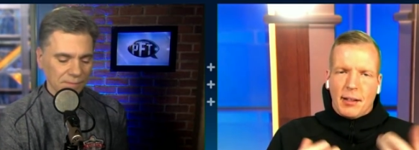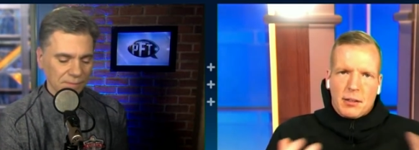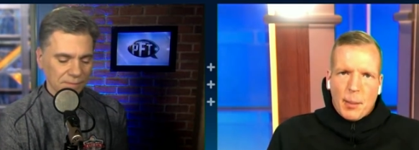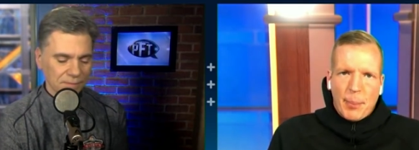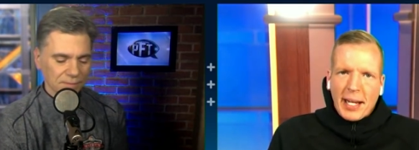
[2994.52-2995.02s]

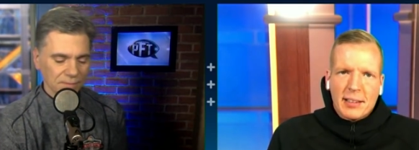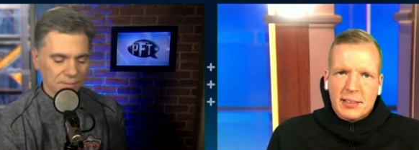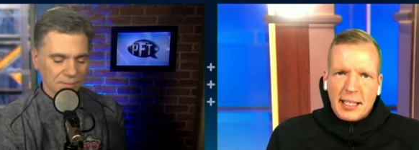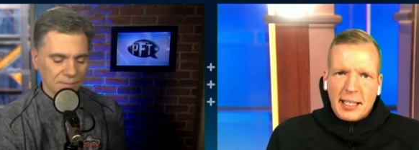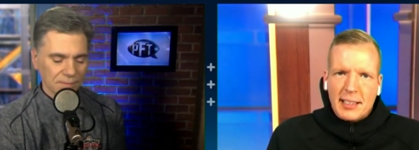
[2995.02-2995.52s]
Speaker 1: the, the
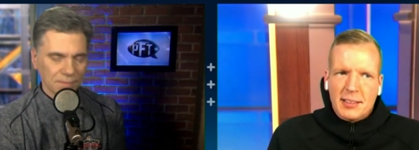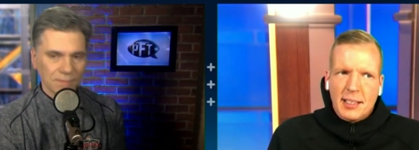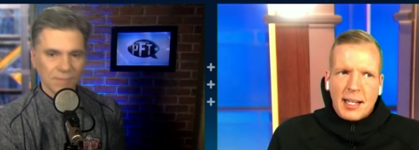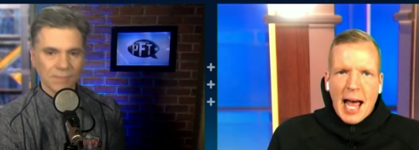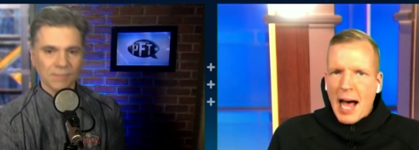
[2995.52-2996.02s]
biggest thing is,
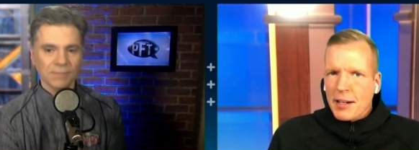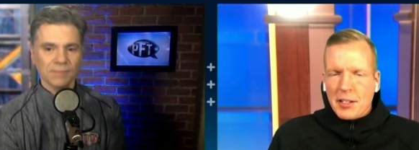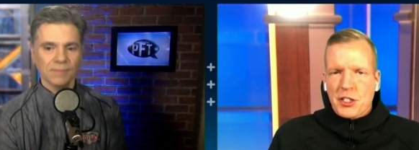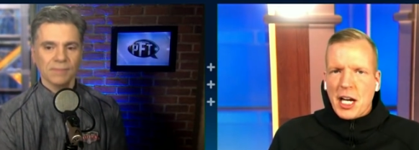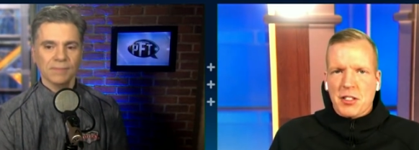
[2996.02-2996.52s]
how do
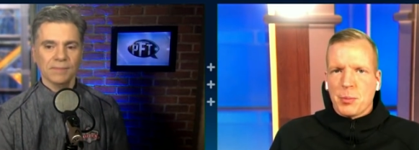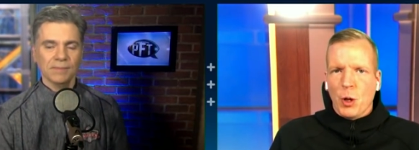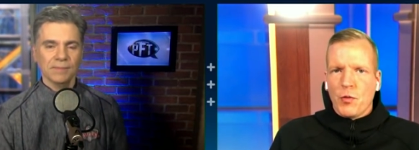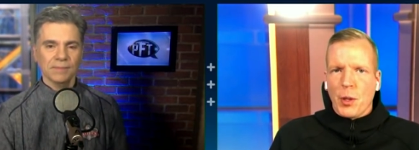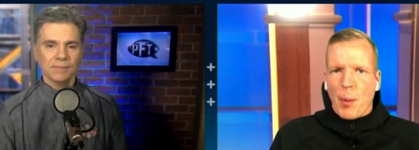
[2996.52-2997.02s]
the Jets
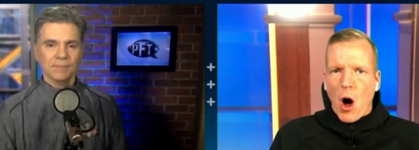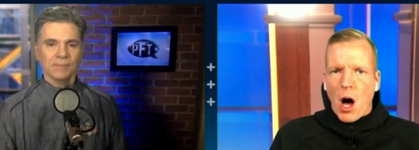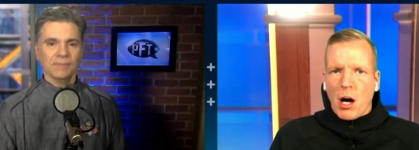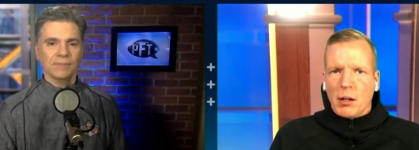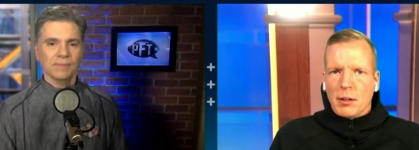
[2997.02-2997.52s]
move the
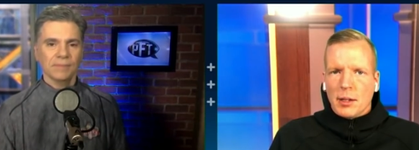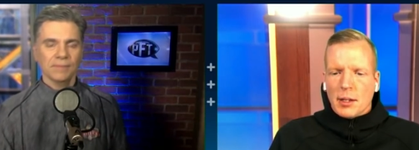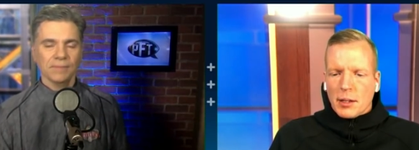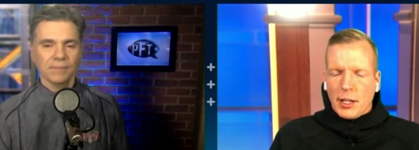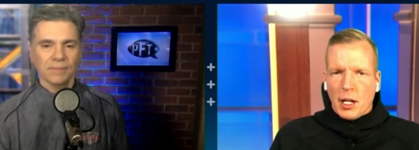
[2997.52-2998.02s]
ball?
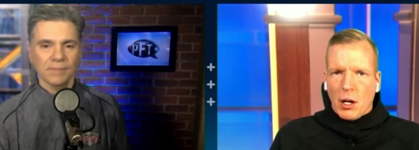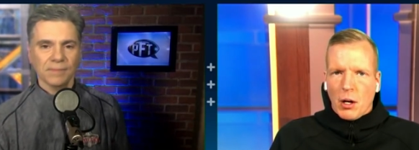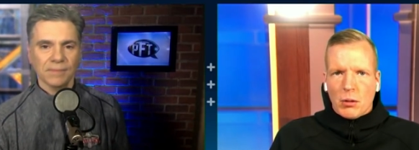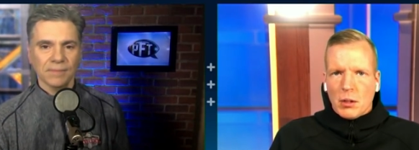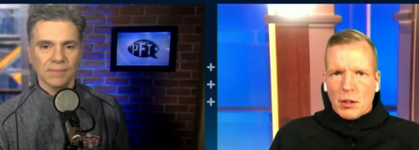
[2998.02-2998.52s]
You
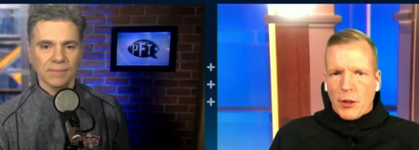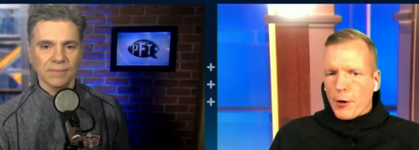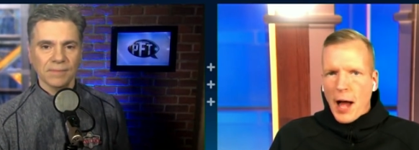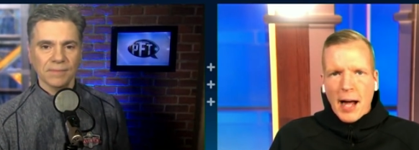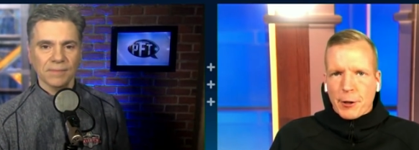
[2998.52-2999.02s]
know,
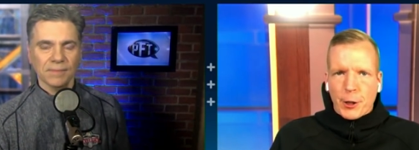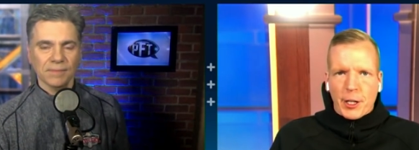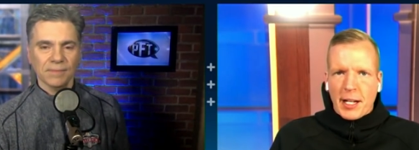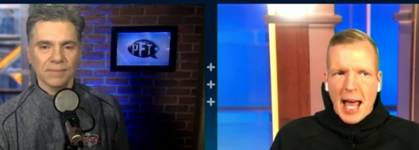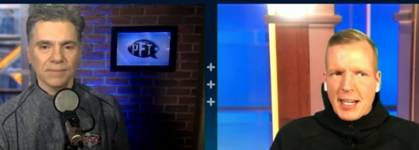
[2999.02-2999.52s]
they're not
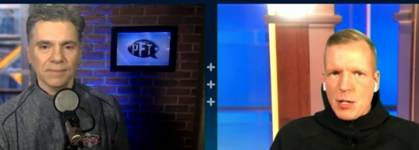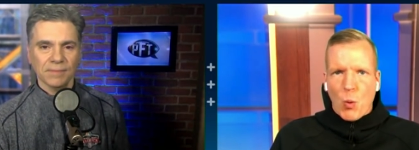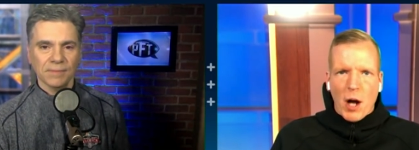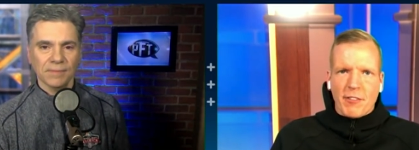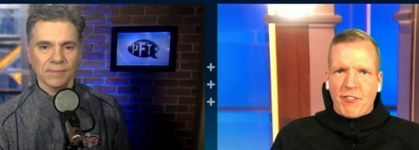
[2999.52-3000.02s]
good at any
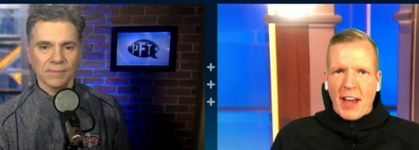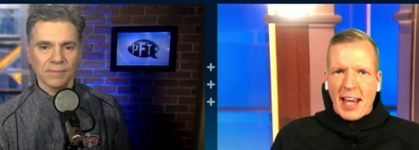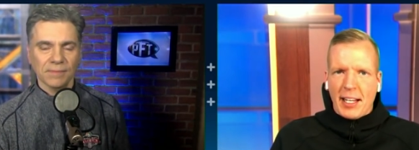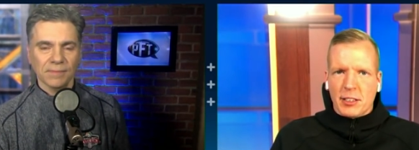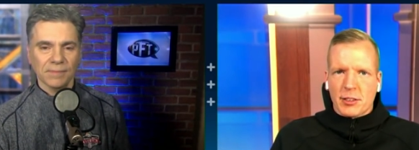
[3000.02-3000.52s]
one
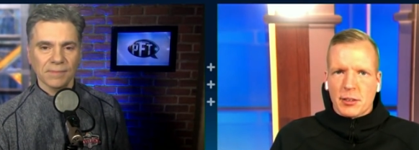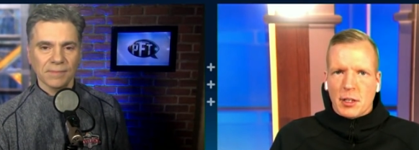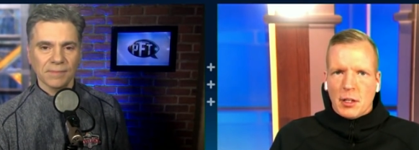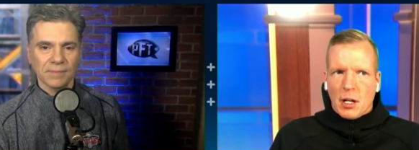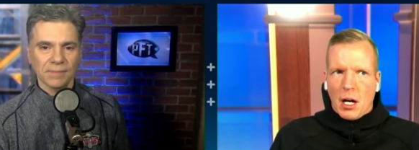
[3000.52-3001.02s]
phase
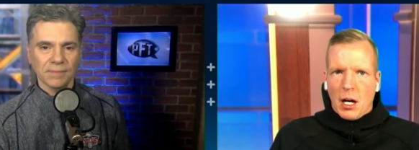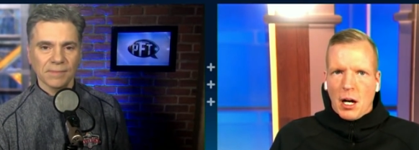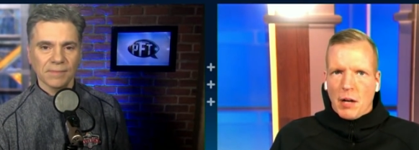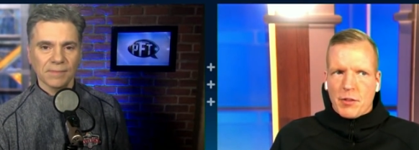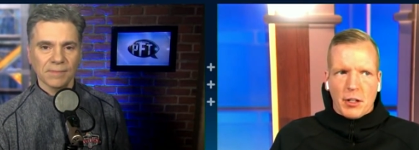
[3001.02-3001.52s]

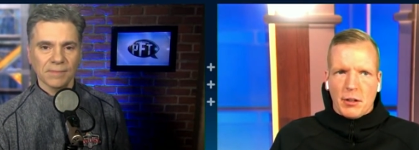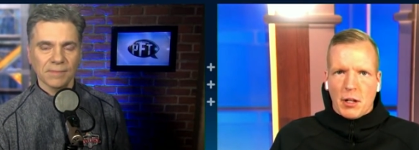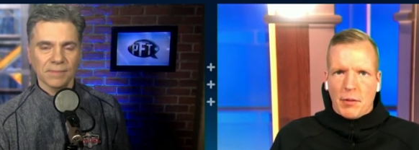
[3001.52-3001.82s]
uh, of the